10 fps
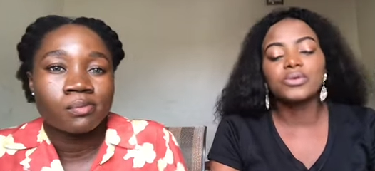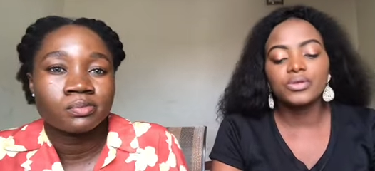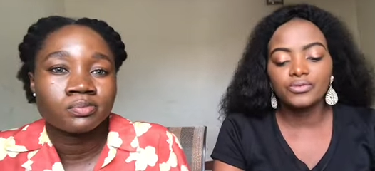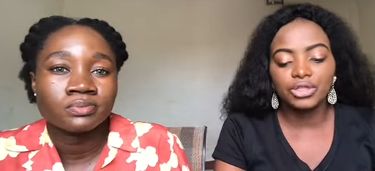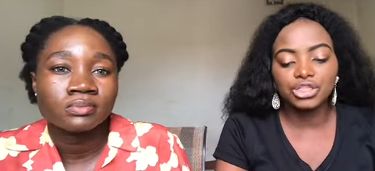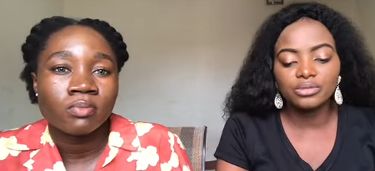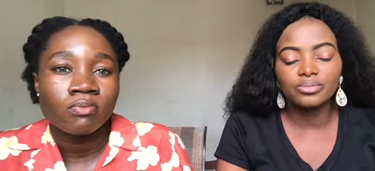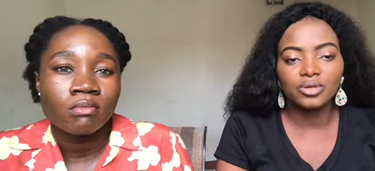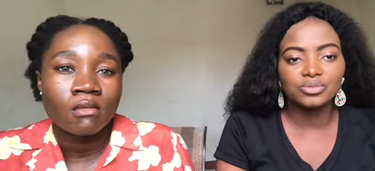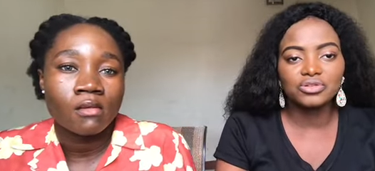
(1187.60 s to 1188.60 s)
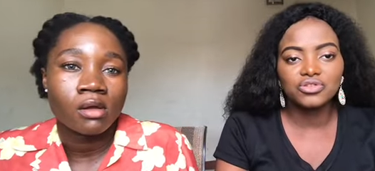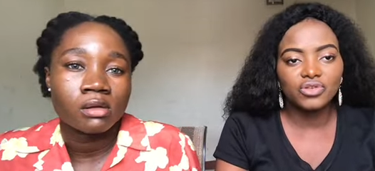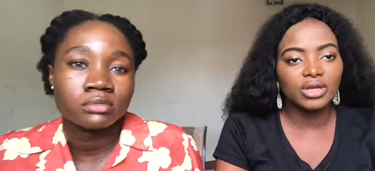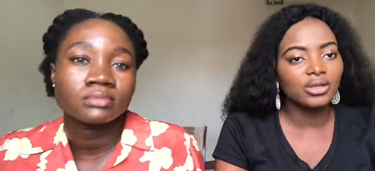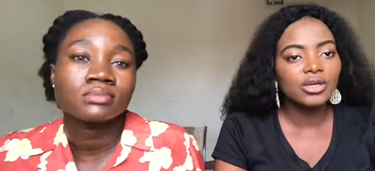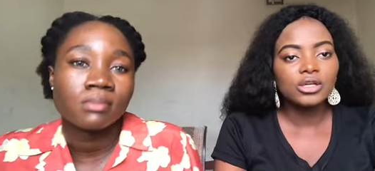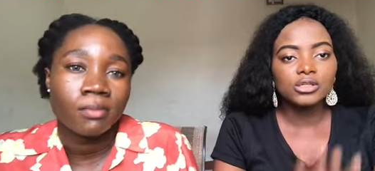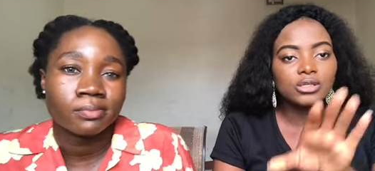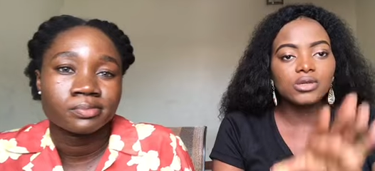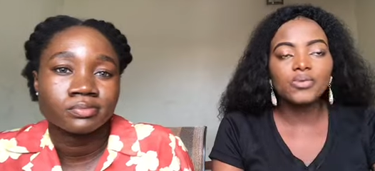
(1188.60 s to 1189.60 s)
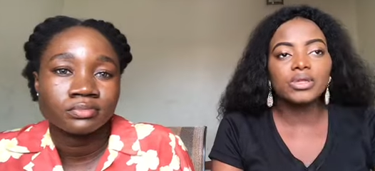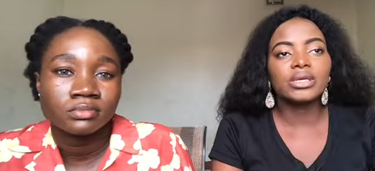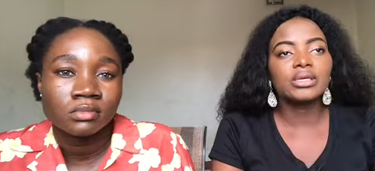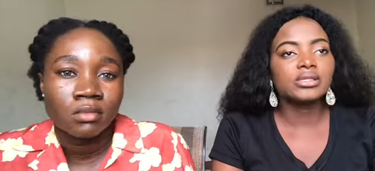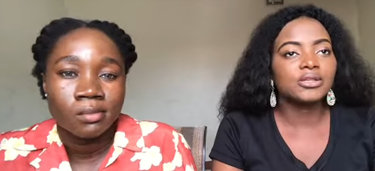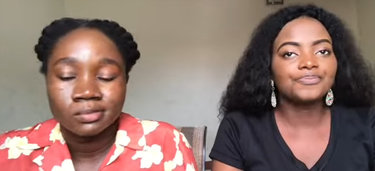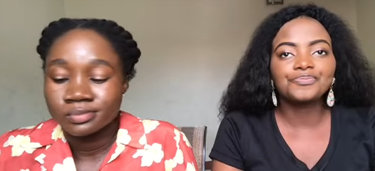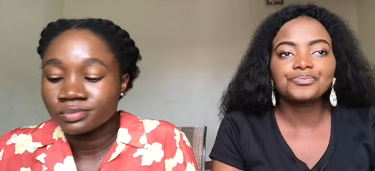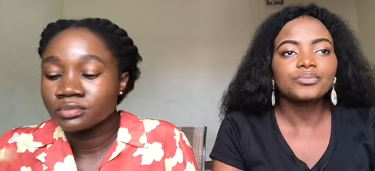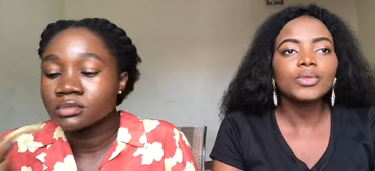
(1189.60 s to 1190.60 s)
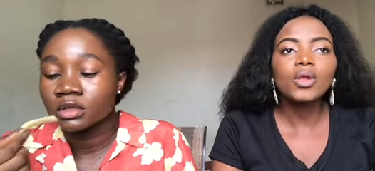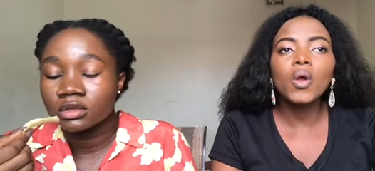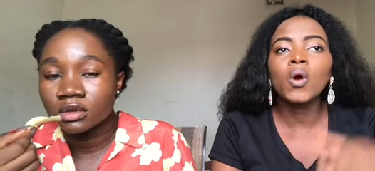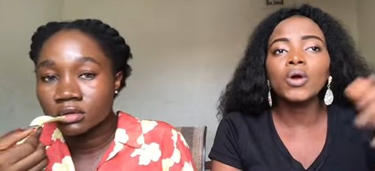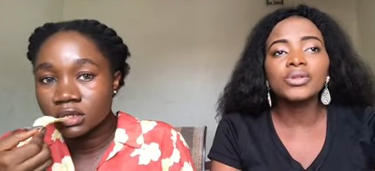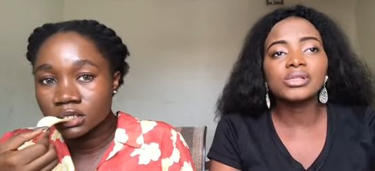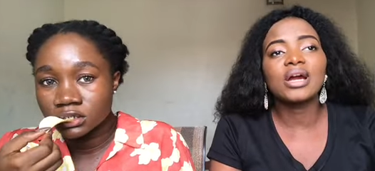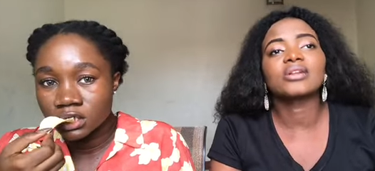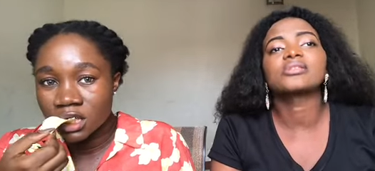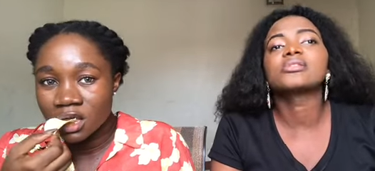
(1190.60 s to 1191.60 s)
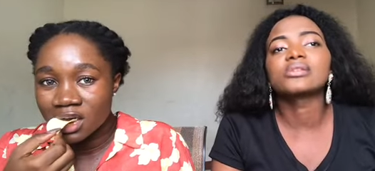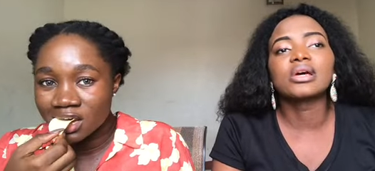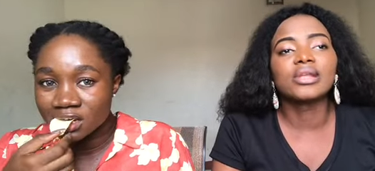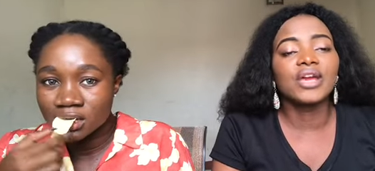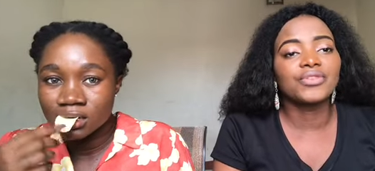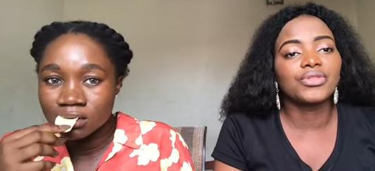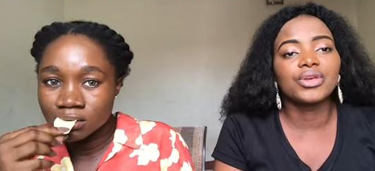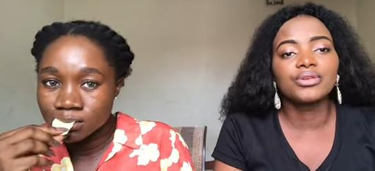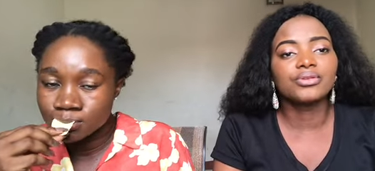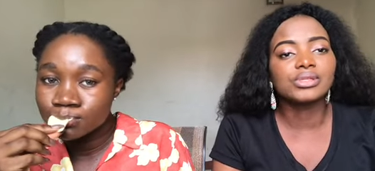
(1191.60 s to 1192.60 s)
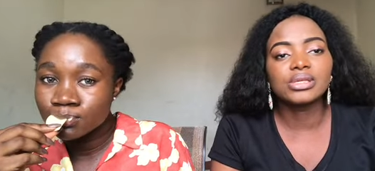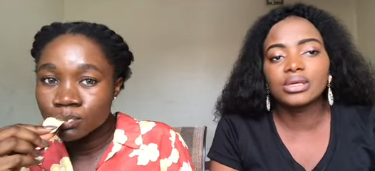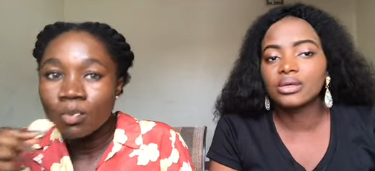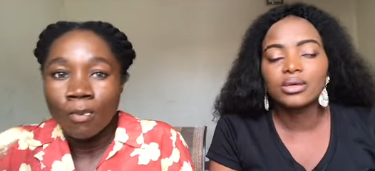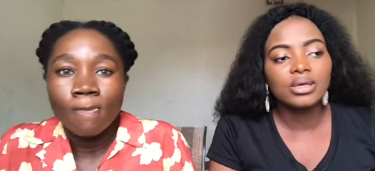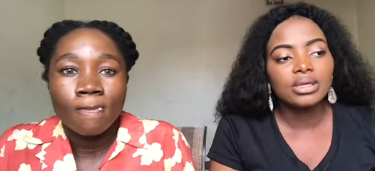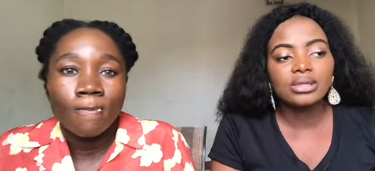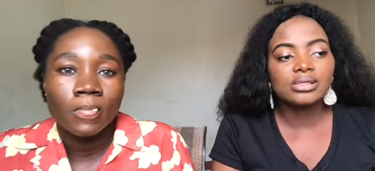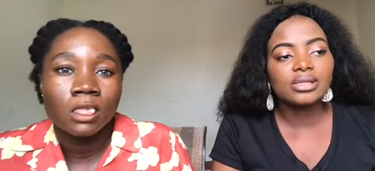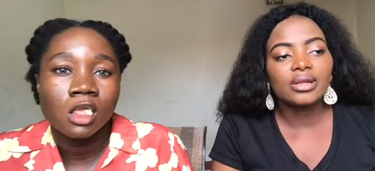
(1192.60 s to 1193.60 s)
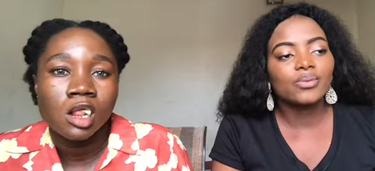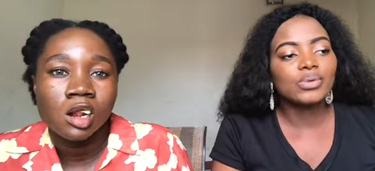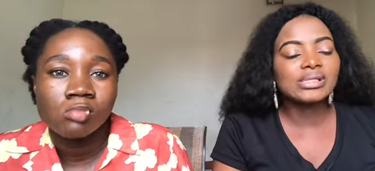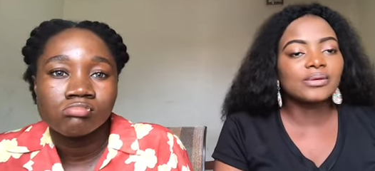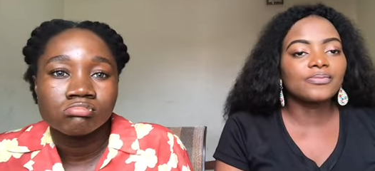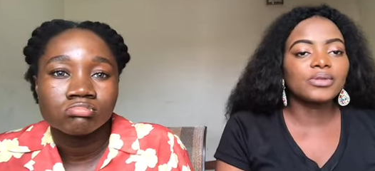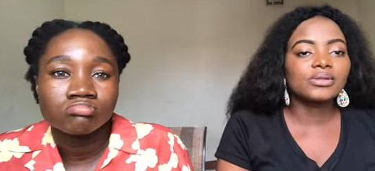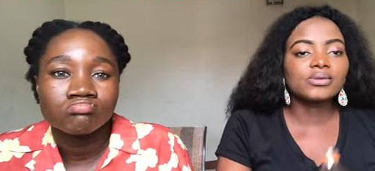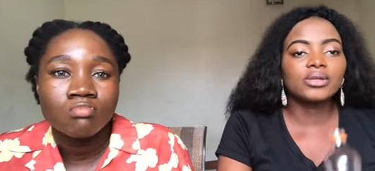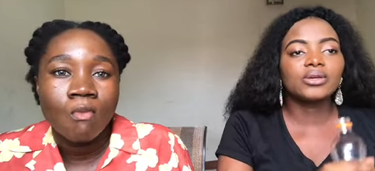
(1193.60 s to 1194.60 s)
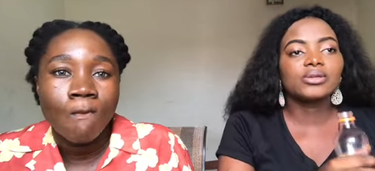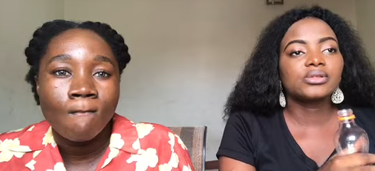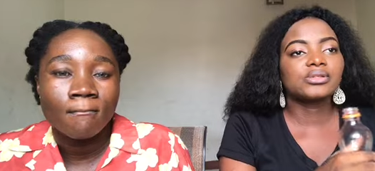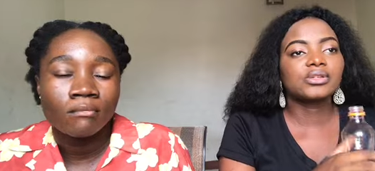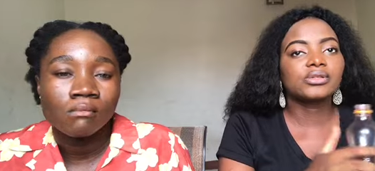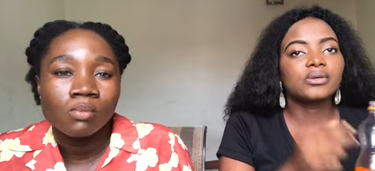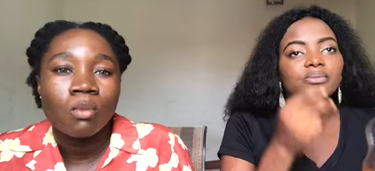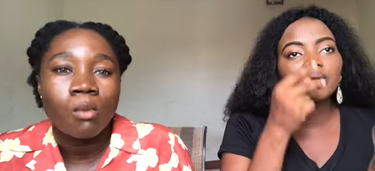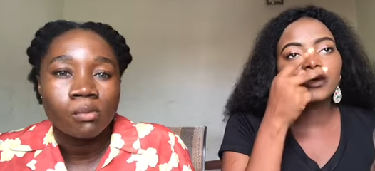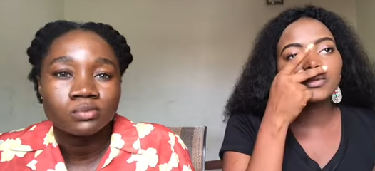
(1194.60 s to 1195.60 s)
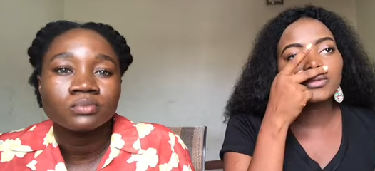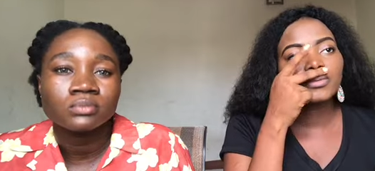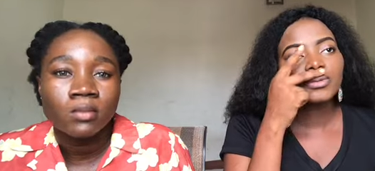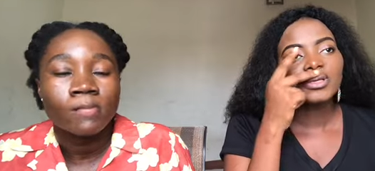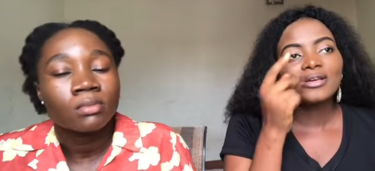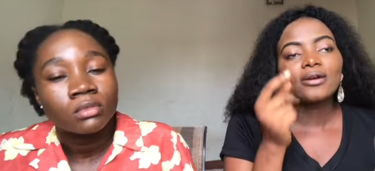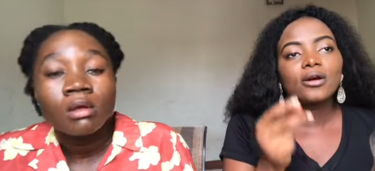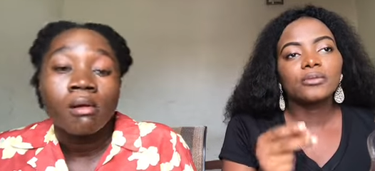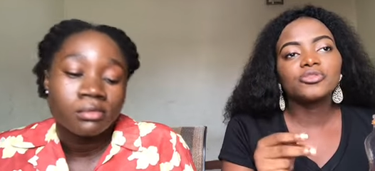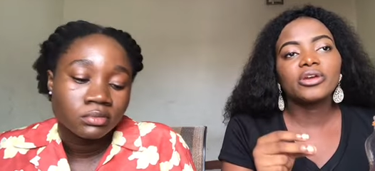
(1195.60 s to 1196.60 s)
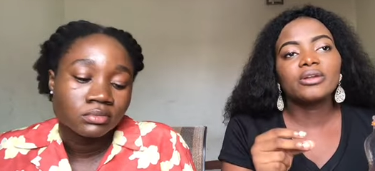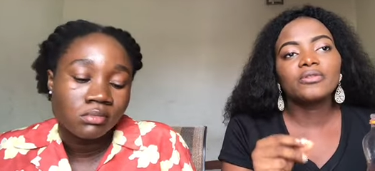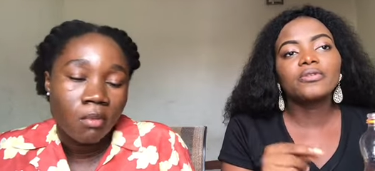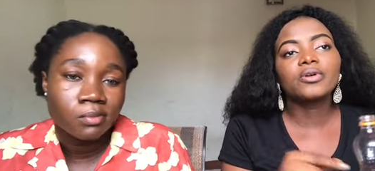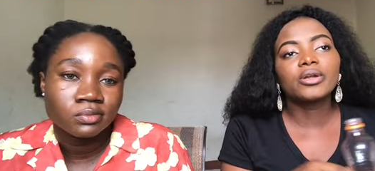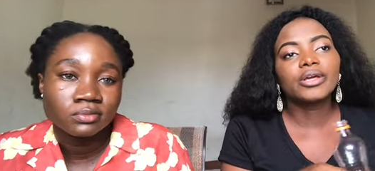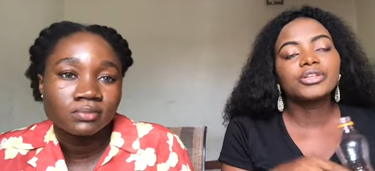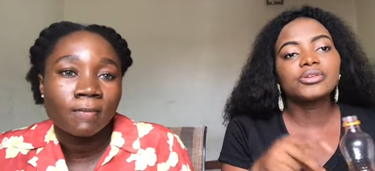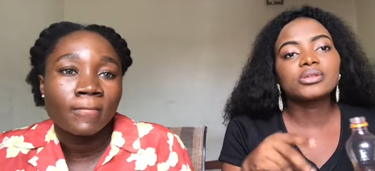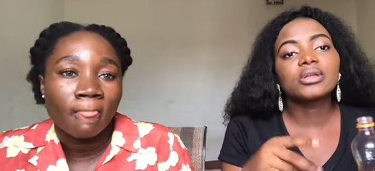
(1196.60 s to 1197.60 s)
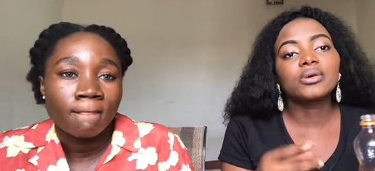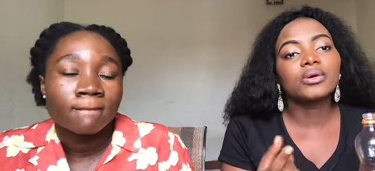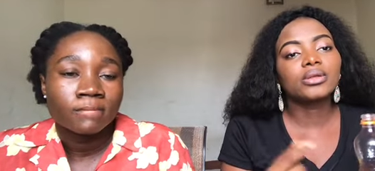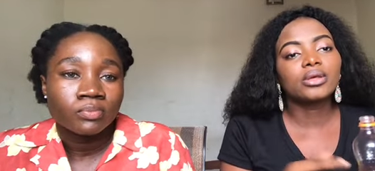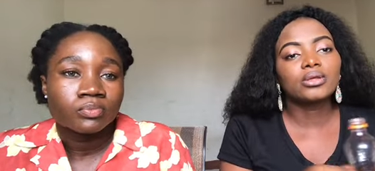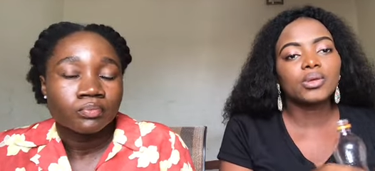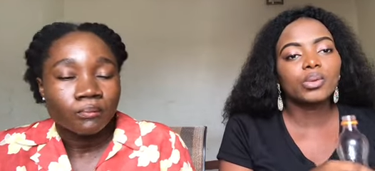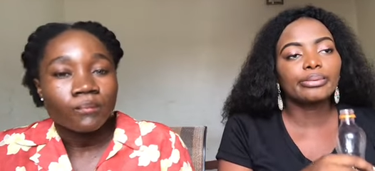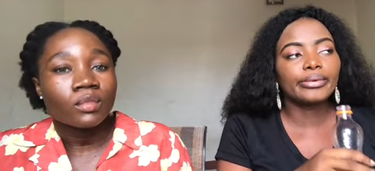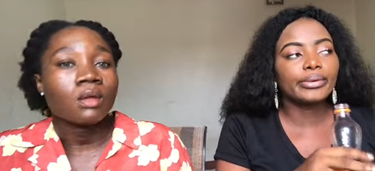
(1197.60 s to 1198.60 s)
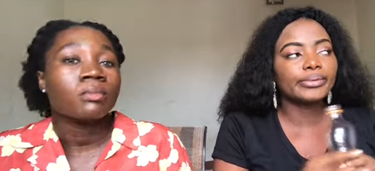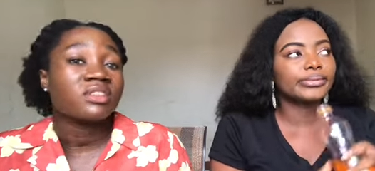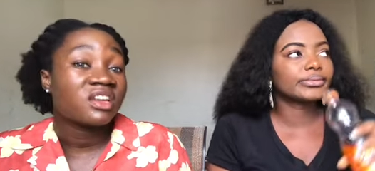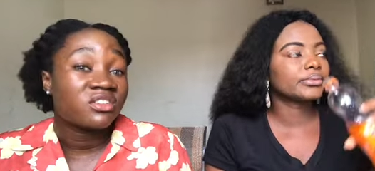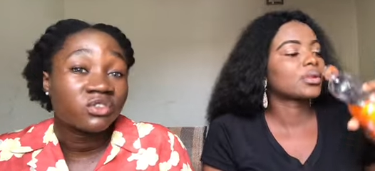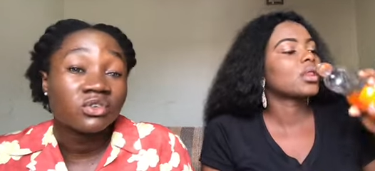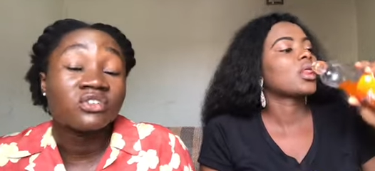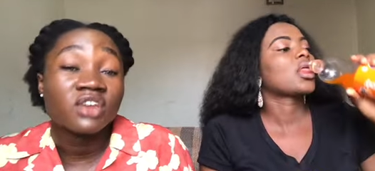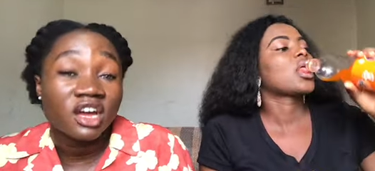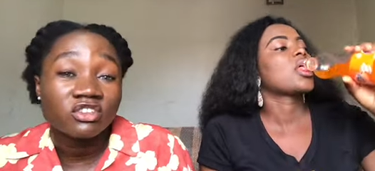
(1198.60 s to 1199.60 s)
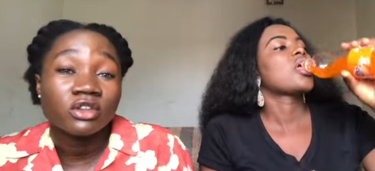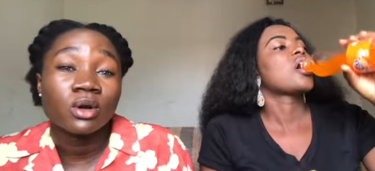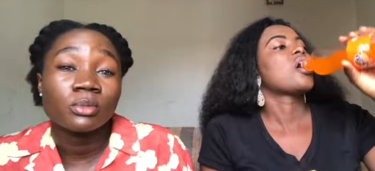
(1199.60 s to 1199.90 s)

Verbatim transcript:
Speaker 1: really rushing, but I'm just trying. Mm. So it's mm. not really easy. It's not All really these artists and everything you see, they started with something. So Lagos is just something else. Come try and look for connections and all, and then you blow.
Speaker 2: But then if you if you're actually